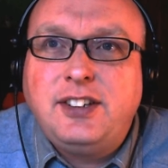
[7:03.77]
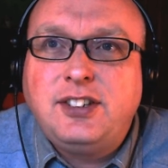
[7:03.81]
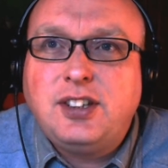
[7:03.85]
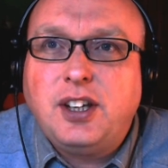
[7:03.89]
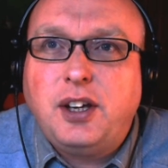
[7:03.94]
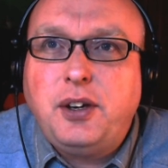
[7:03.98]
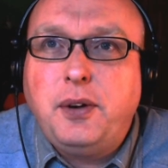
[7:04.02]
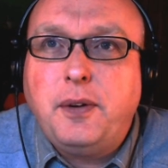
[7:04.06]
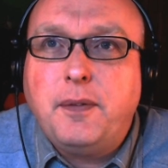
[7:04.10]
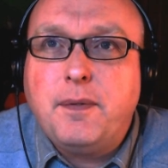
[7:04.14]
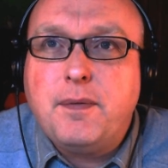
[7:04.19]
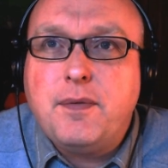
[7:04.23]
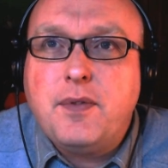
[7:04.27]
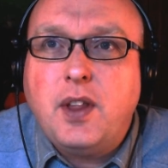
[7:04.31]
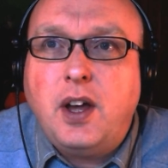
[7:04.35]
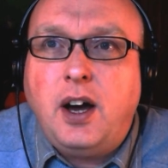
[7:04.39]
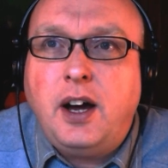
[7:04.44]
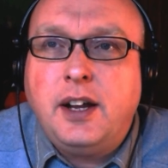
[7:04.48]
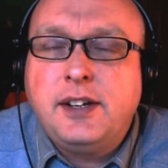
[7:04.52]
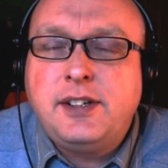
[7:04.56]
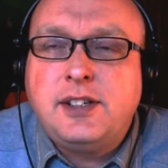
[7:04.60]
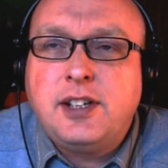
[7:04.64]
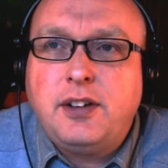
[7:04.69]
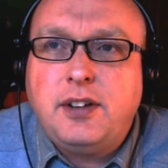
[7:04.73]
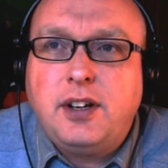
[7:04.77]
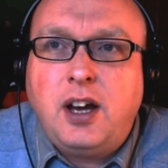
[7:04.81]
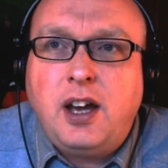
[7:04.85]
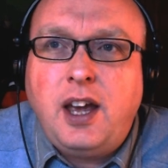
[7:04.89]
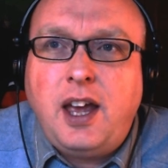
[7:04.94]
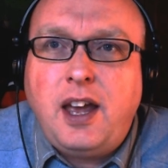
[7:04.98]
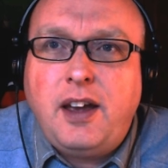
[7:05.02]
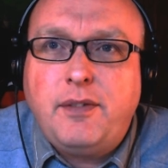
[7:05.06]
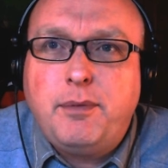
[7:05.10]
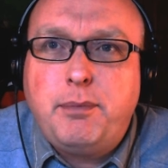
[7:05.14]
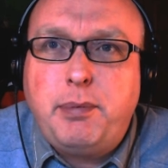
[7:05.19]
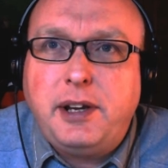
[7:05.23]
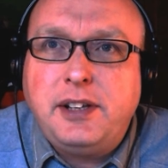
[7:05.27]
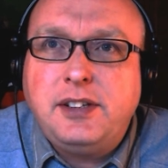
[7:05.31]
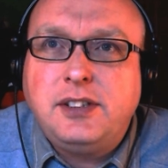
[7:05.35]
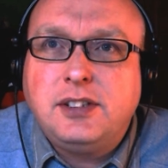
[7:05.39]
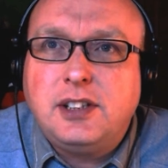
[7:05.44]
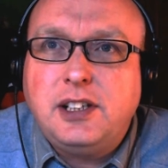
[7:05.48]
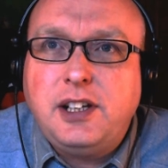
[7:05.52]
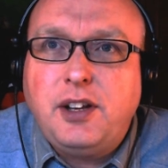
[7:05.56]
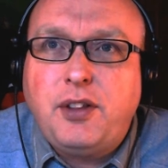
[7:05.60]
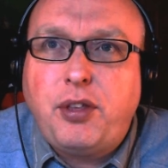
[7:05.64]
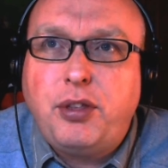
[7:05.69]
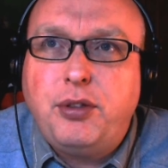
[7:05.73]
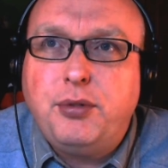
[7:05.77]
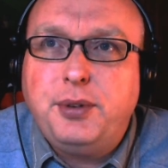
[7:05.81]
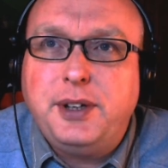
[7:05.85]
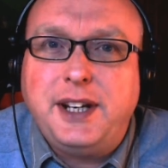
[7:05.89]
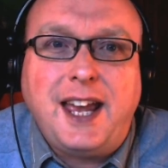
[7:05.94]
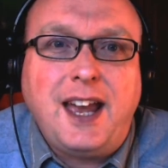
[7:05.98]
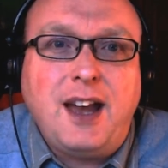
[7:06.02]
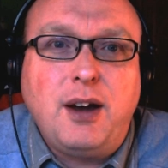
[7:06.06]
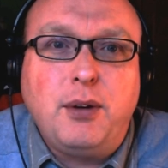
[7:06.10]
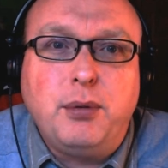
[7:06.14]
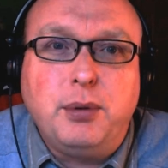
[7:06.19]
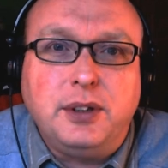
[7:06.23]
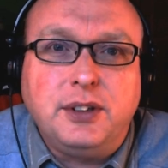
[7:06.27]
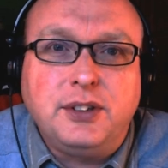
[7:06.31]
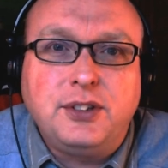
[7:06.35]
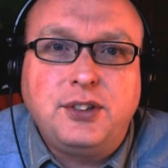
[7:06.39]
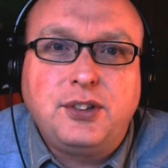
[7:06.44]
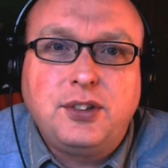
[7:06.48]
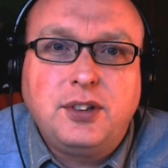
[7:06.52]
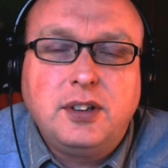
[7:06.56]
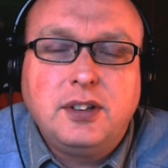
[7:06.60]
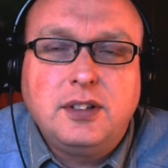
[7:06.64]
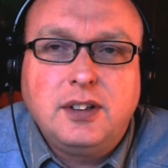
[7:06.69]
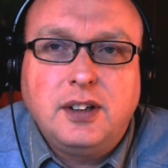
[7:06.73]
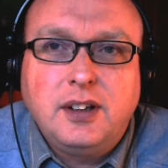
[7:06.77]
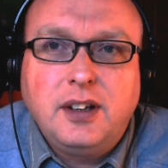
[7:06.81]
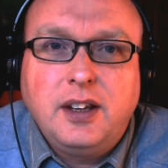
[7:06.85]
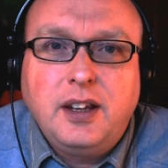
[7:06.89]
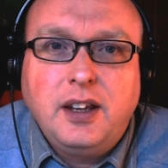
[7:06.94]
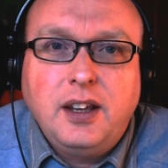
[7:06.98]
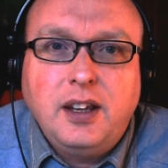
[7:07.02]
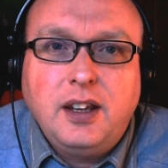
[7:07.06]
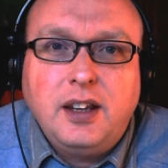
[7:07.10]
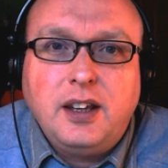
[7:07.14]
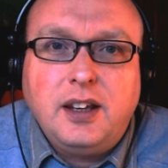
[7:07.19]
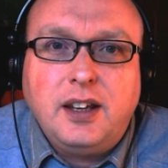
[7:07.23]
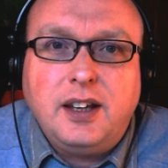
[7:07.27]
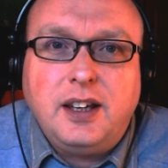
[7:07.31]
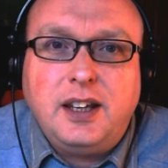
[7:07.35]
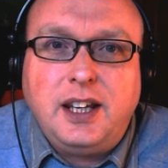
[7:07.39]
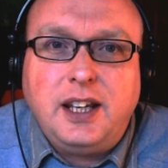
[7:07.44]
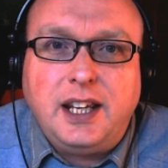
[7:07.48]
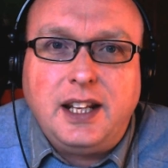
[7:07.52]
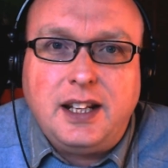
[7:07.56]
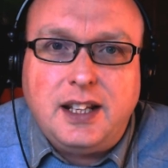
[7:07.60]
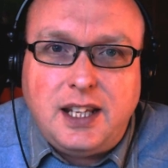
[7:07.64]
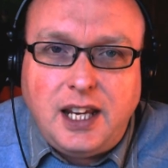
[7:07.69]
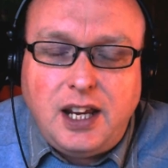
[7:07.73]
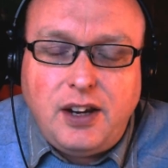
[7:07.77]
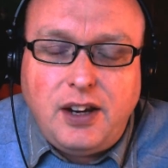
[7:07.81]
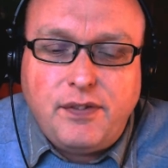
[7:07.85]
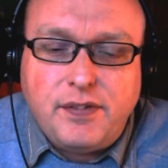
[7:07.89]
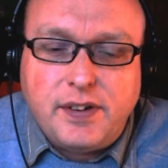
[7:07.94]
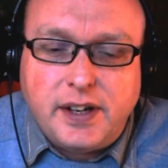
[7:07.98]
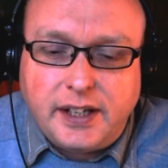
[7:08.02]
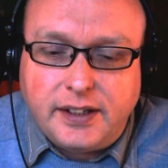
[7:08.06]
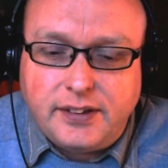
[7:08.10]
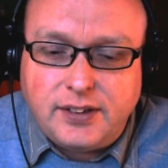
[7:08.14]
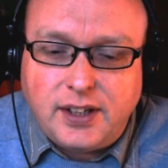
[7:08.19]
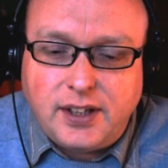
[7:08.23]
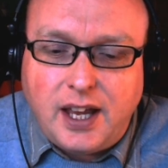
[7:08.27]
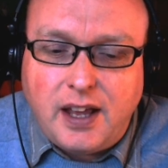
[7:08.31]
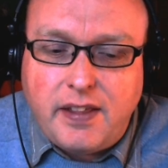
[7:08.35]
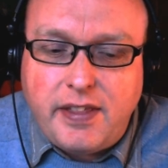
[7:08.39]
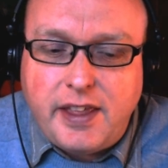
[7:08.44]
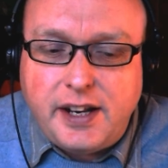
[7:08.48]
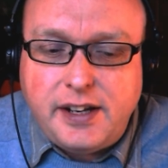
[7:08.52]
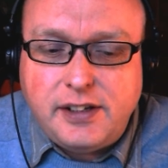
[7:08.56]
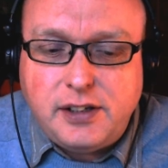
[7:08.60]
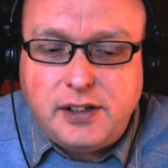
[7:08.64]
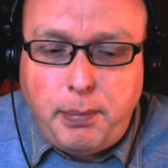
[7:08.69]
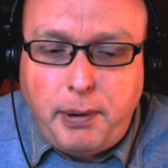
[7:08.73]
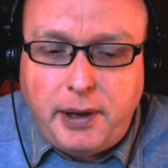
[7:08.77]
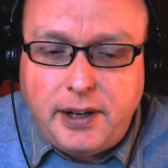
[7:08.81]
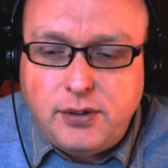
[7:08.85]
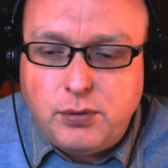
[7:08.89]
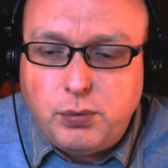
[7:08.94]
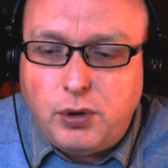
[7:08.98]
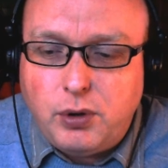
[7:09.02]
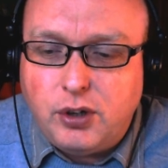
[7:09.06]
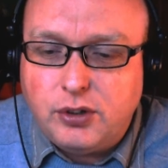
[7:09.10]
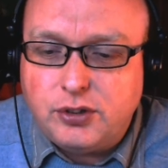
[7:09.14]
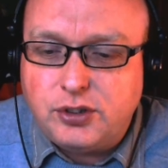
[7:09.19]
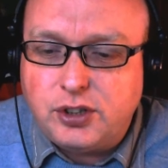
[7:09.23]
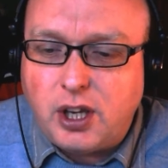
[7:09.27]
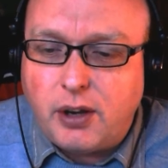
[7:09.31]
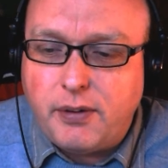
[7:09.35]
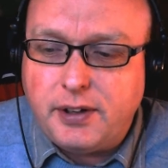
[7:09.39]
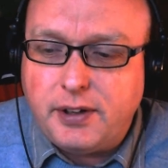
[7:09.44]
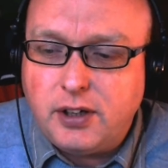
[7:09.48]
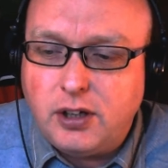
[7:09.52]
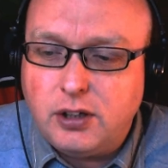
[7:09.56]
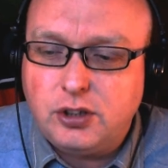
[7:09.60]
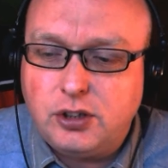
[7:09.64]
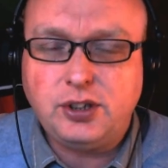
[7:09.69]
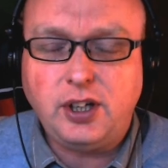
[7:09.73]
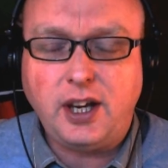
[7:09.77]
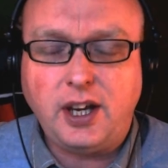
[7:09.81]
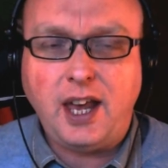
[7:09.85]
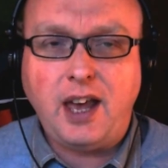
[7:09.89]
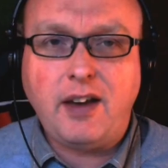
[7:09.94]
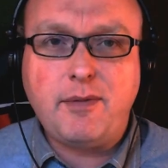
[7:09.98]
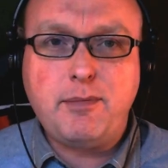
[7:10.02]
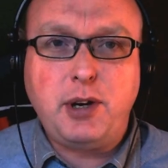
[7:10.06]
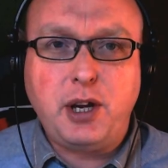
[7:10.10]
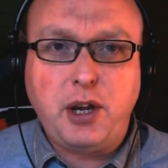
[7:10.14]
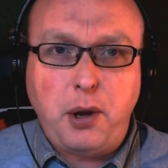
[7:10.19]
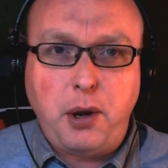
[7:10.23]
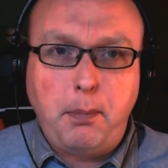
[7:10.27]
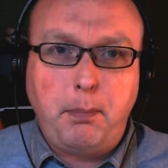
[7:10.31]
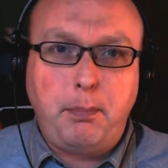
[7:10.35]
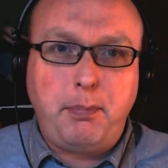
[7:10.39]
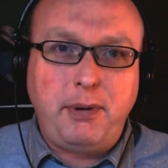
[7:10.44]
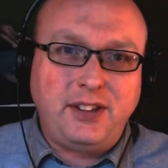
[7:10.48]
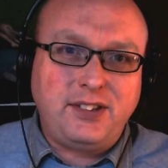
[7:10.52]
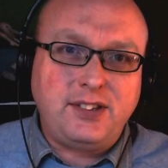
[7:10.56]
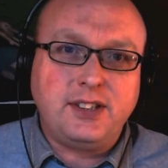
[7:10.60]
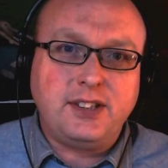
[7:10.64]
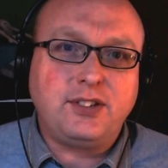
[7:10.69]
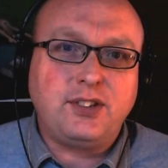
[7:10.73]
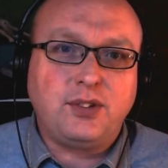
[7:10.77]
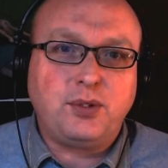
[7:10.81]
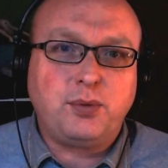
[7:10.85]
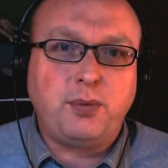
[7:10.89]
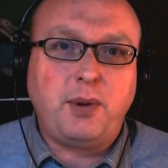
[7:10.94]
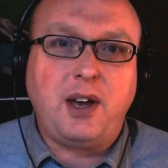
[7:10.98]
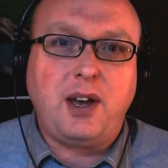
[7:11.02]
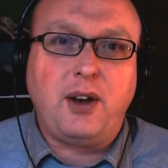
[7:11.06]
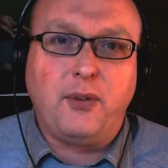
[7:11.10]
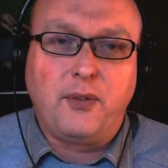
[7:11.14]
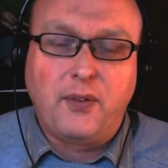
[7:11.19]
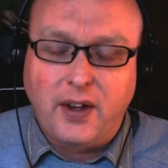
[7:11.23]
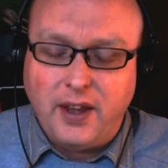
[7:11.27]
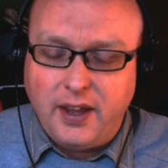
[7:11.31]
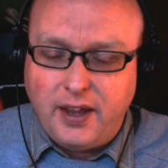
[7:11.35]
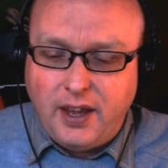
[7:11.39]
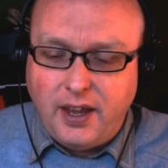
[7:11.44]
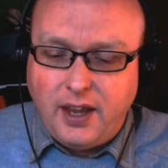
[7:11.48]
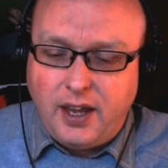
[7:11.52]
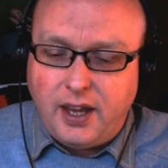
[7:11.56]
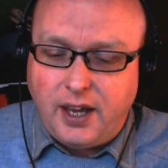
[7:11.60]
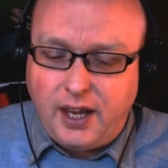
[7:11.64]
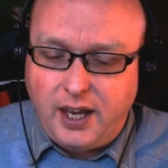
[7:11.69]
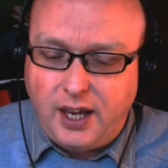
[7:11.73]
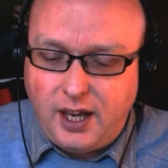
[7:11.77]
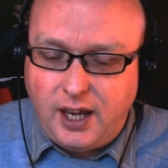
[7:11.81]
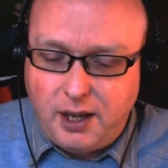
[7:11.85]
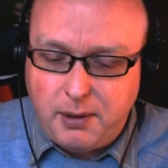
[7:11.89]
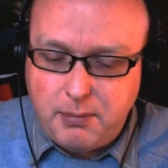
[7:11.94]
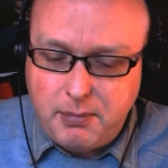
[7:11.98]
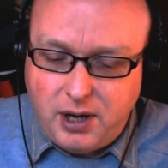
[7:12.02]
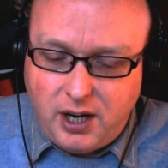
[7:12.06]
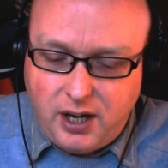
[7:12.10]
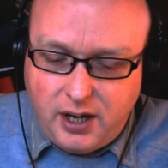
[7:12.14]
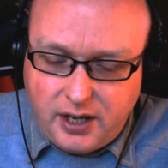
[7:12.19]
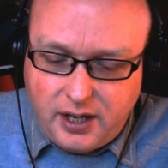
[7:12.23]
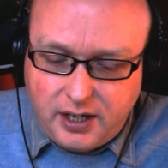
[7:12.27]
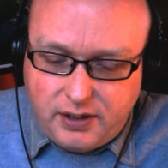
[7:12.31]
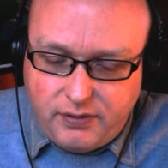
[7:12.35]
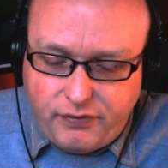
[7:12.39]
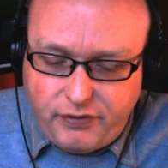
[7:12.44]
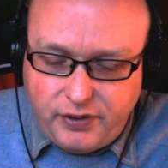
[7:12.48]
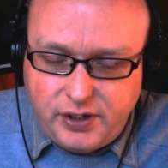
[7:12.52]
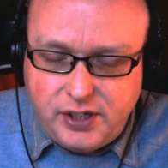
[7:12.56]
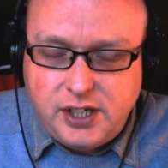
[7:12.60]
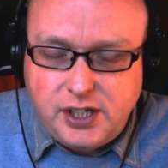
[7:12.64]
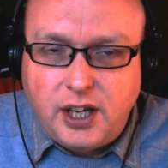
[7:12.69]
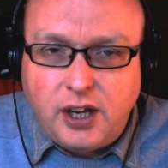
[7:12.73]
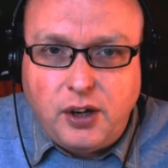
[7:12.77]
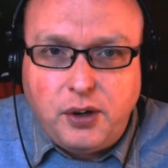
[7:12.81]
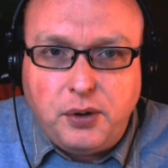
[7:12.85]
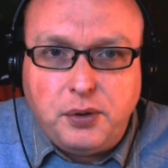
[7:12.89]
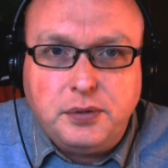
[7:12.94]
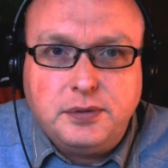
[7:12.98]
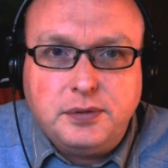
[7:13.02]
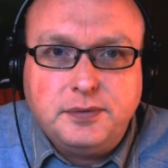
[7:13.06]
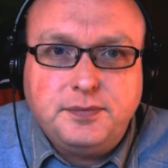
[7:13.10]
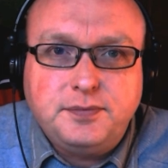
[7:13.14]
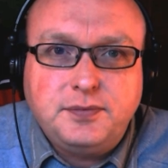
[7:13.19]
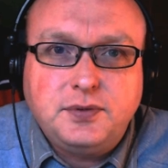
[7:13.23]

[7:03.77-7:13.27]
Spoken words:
So I have basically 3 hours in the evenings, and then it depends what's going on, because I have my own business as well. I video